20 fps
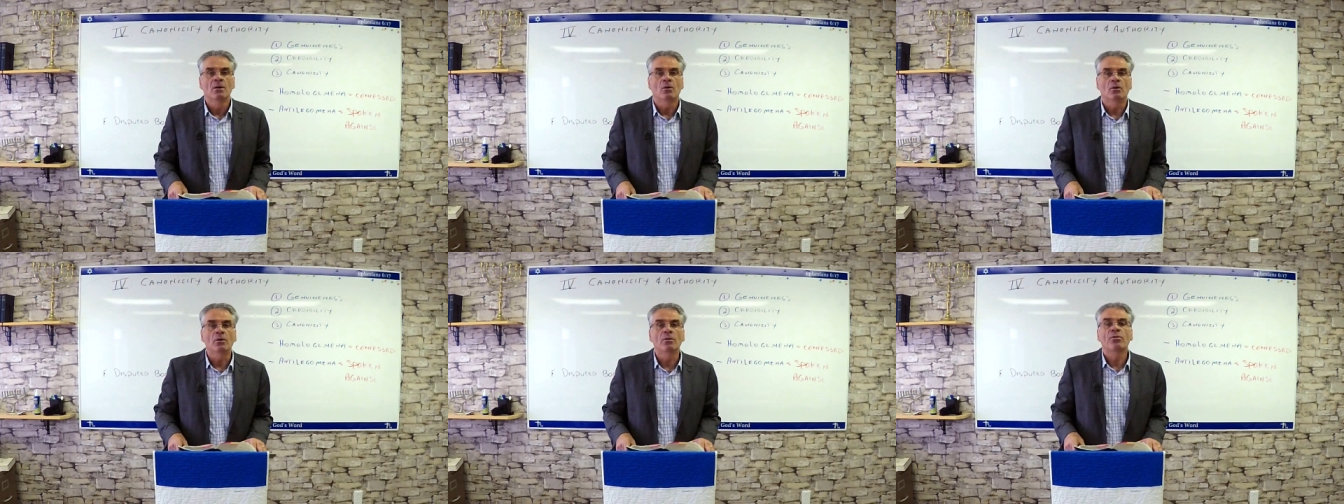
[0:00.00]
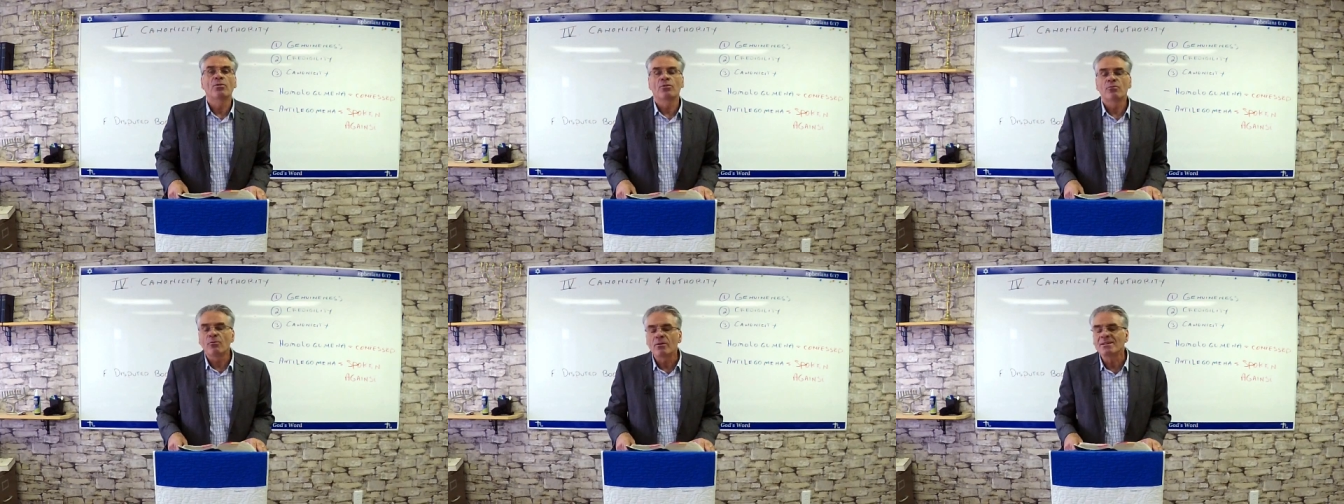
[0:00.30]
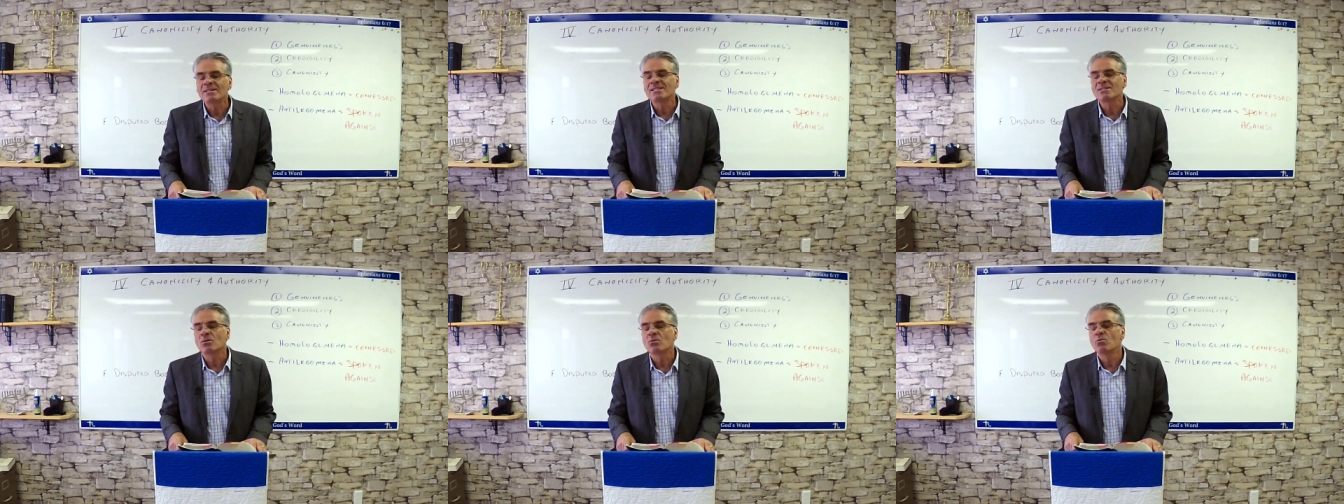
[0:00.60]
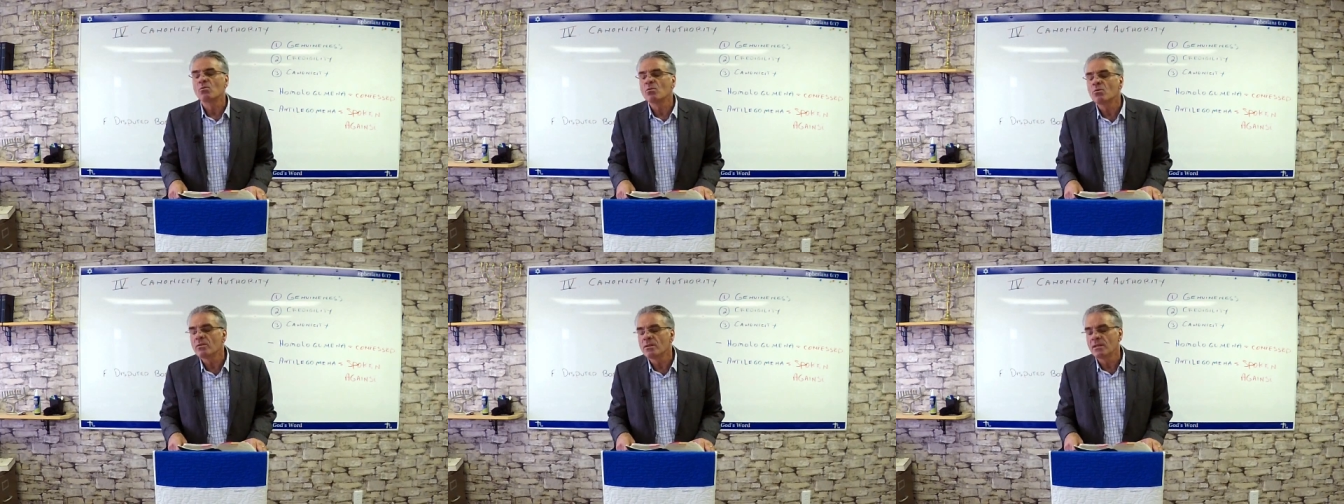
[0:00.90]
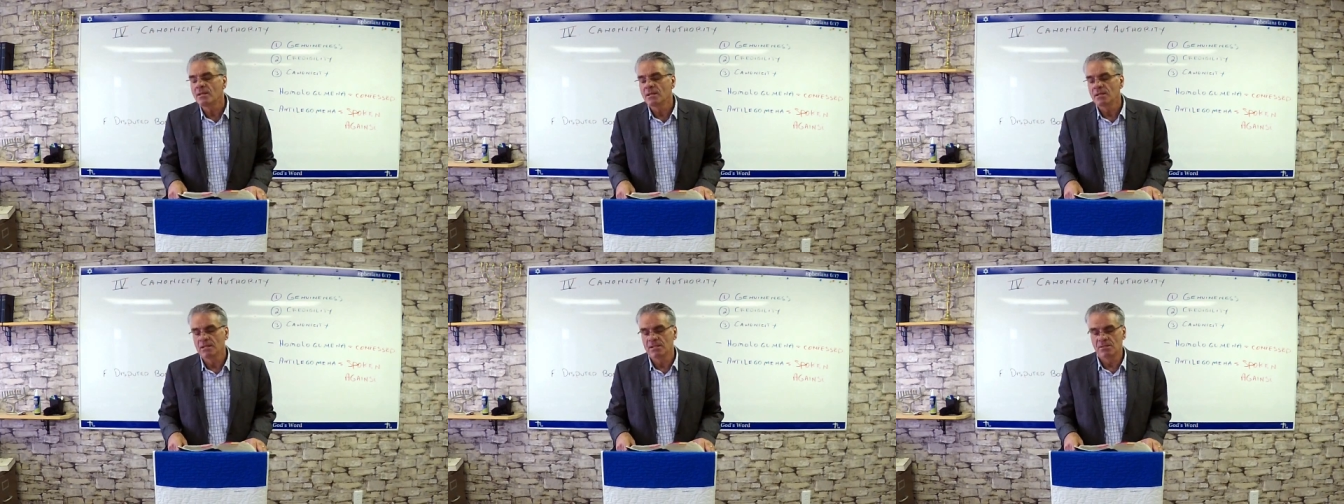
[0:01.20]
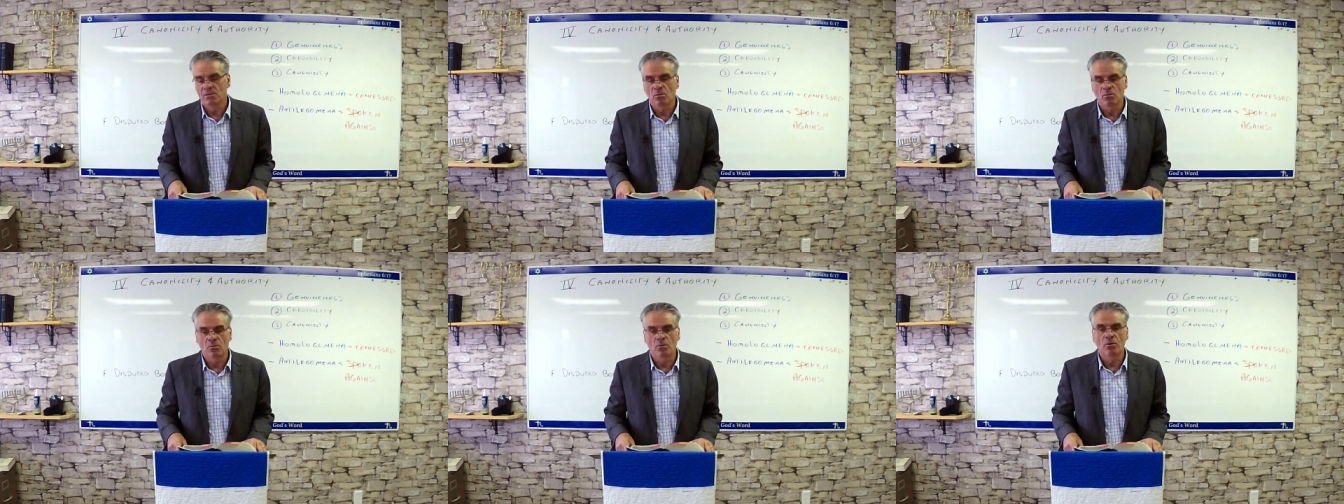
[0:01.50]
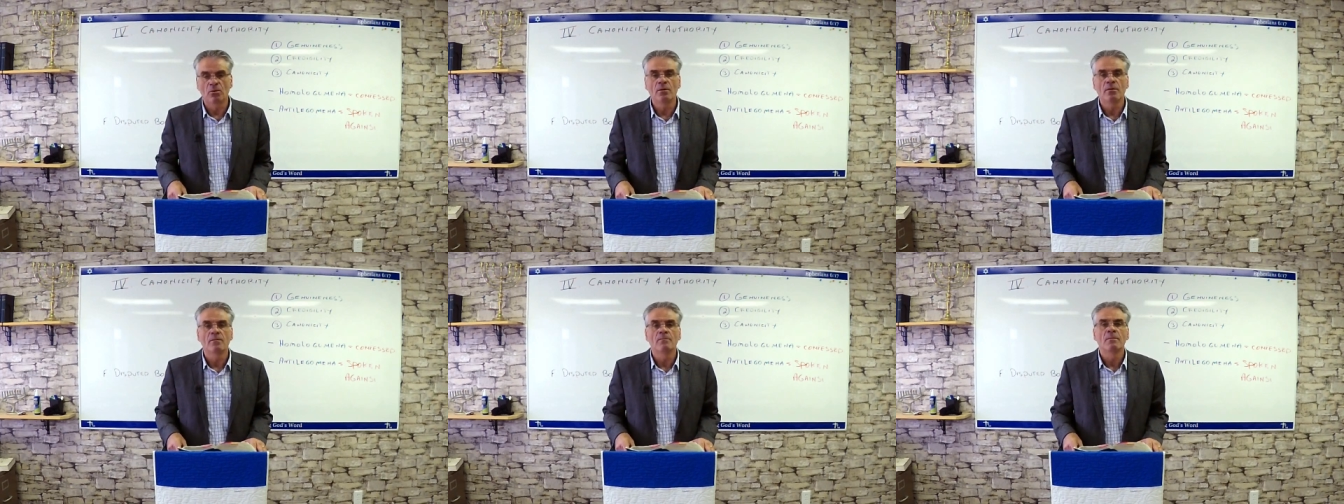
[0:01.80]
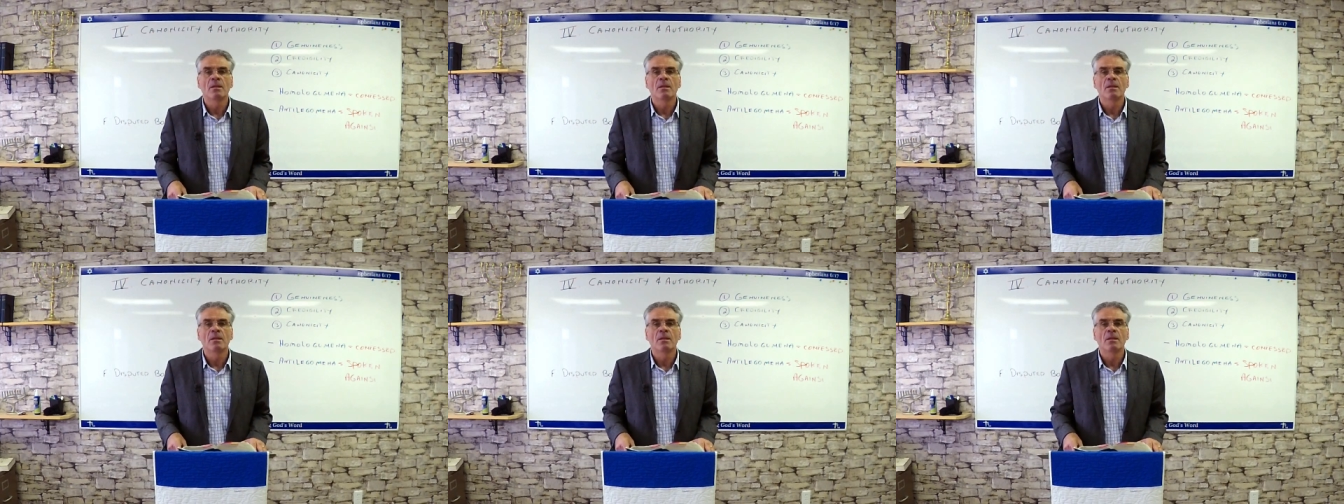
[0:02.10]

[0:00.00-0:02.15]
or trustworthy is the word